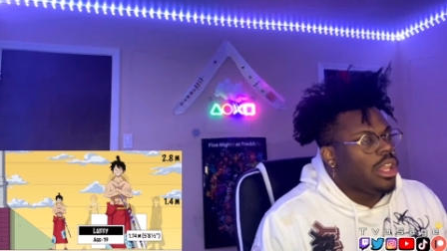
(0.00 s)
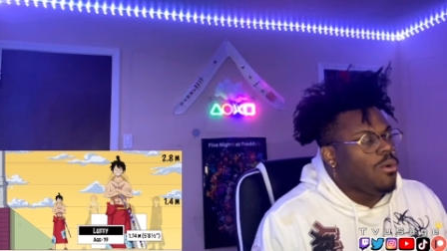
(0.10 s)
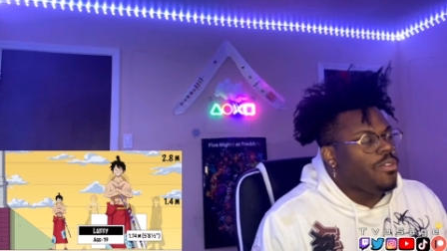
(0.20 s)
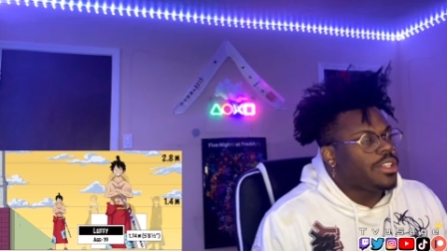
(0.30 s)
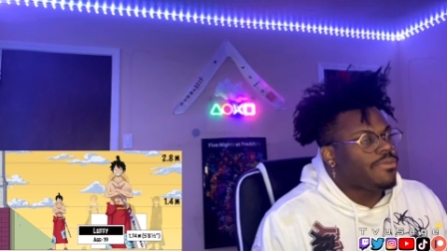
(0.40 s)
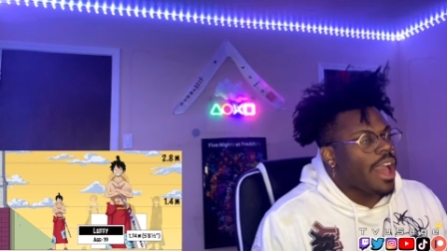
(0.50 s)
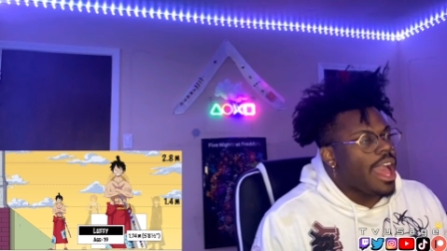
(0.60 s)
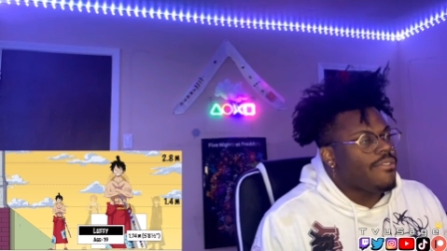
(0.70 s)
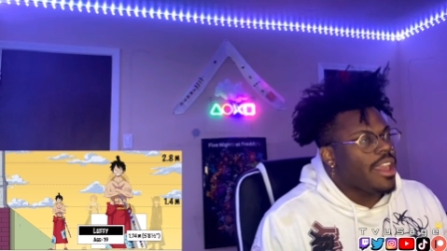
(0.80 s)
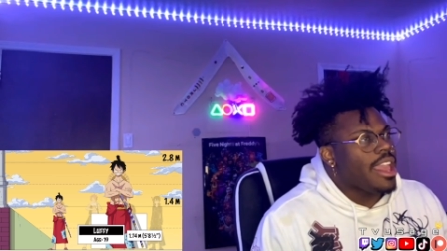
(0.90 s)
Luffy's
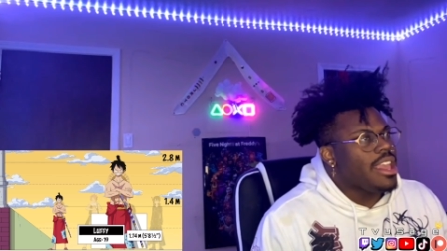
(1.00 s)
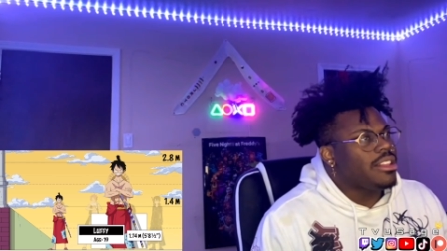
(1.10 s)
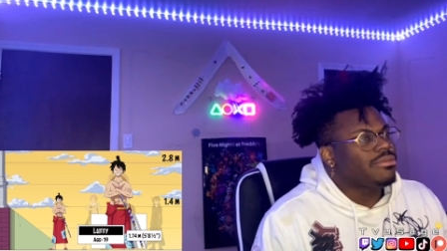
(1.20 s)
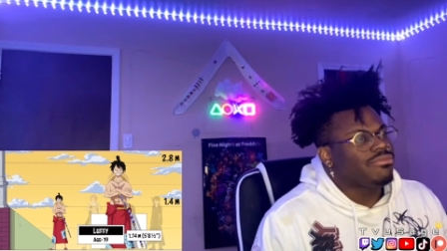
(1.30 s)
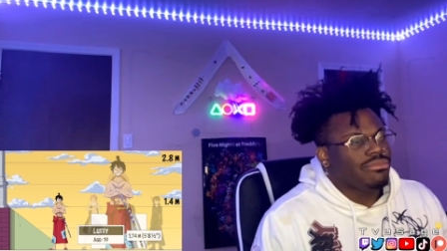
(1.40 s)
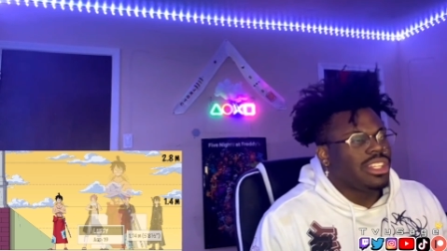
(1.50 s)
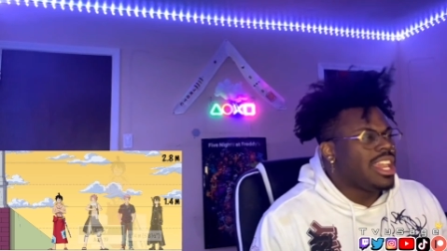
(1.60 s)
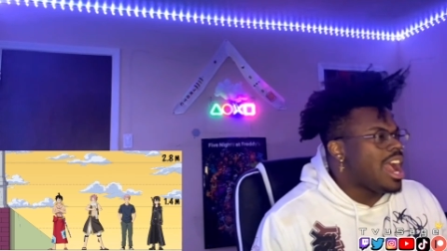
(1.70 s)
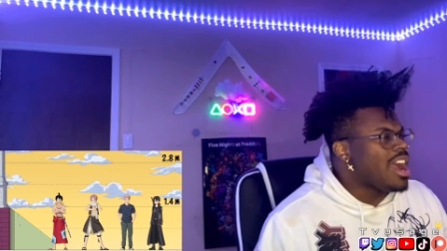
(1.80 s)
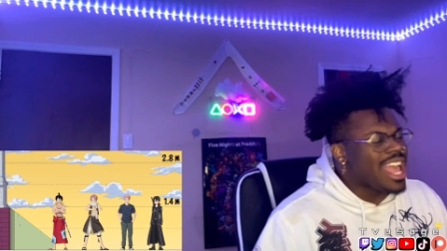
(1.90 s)
five eight.
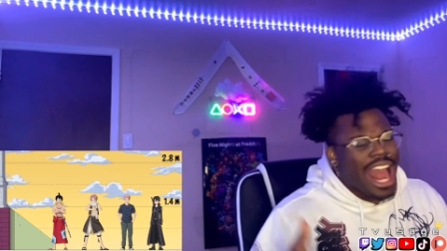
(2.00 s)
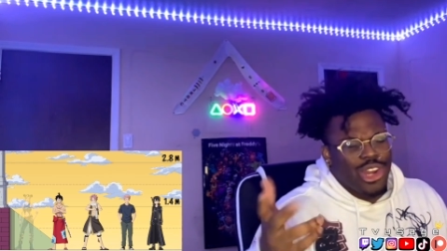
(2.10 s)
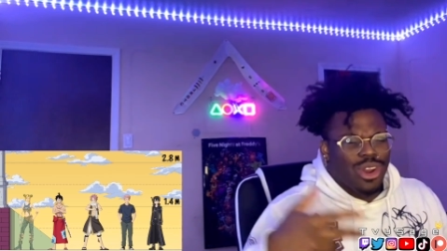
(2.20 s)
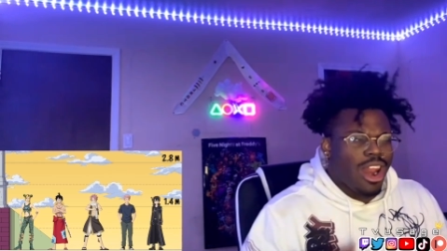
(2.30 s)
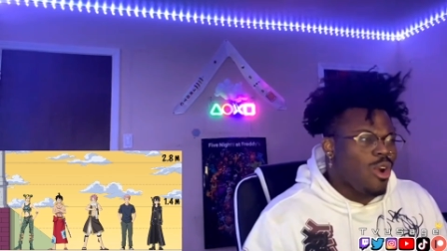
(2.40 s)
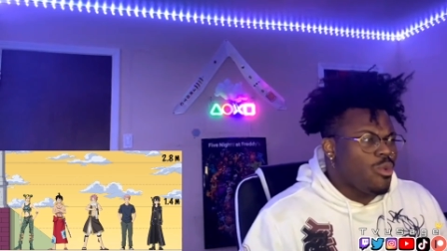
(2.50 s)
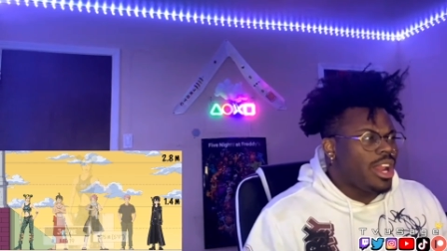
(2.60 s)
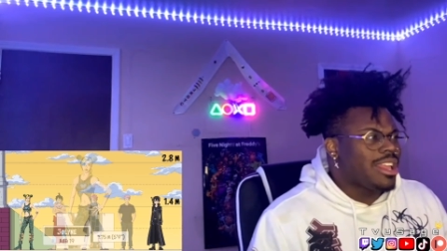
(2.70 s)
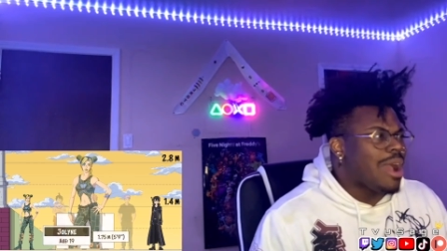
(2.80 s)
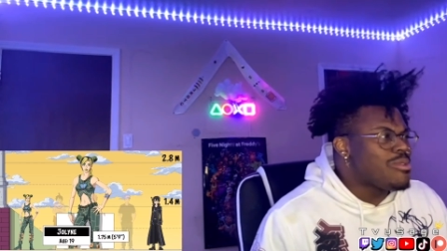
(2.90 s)
Yeah, okay, I knew that
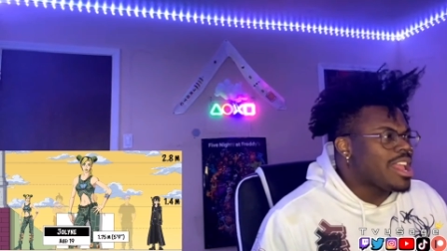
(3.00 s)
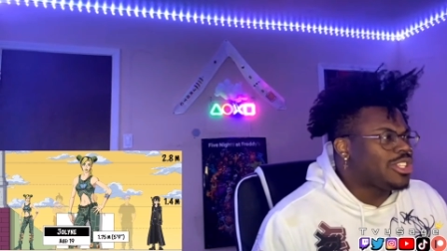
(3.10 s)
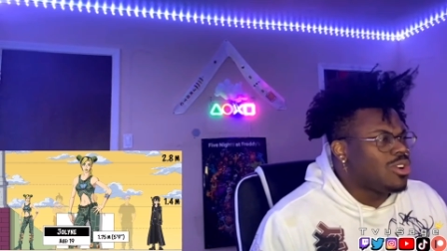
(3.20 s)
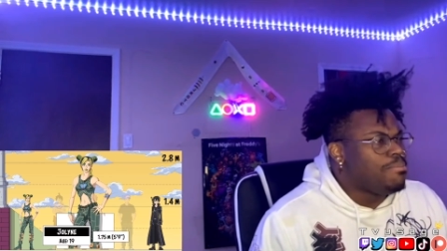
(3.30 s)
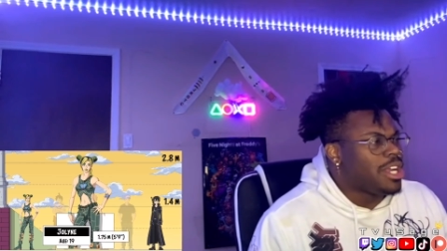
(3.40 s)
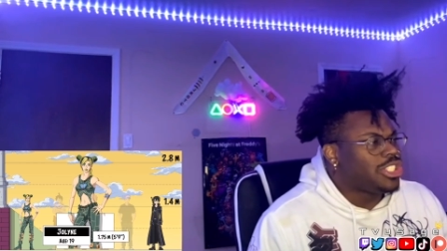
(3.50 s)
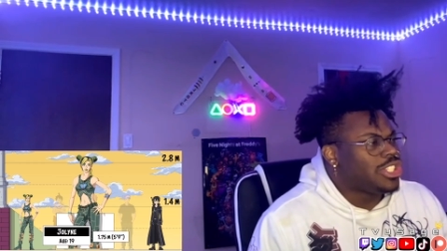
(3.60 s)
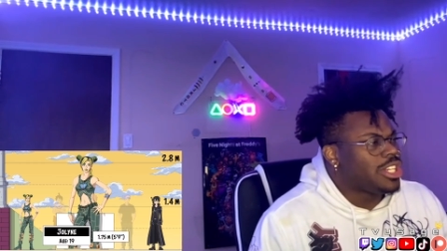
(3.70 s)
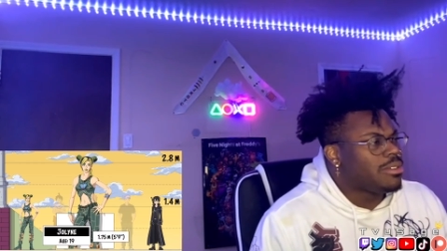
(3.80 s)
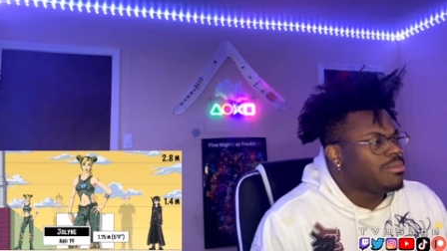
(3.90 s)
already. I reacted to a bunch
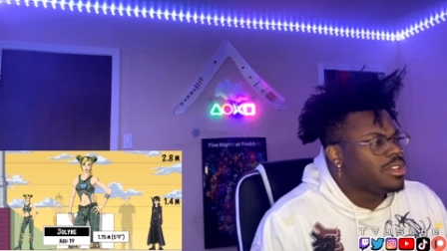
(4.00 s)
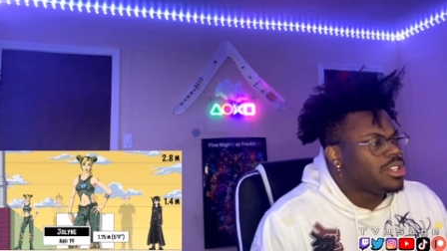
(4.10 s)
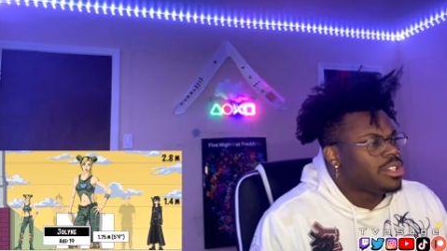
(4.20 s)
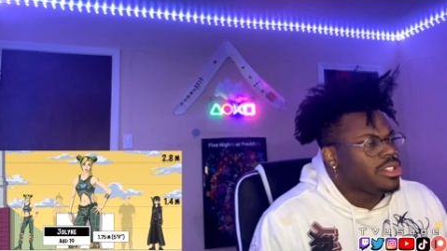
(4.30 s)
of them.